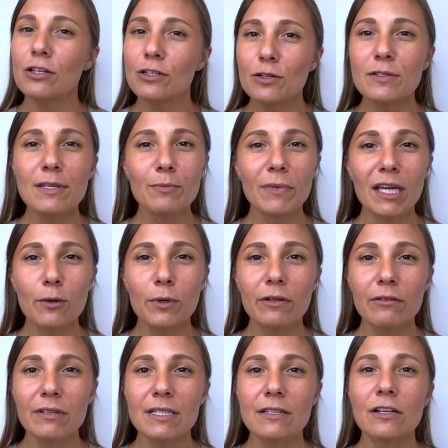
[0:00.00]
do some keyword
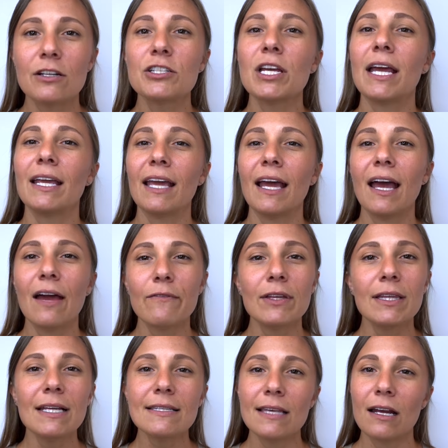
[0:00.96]
research, and get
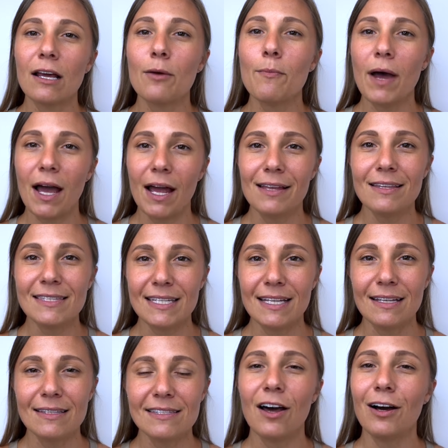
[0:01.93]
everything set up behind the
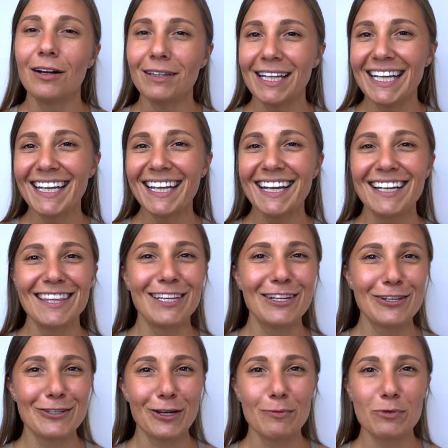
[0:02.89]
scenes. I'll link it in the
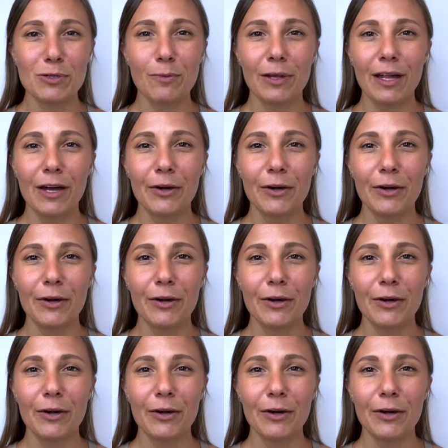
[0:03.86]
description below.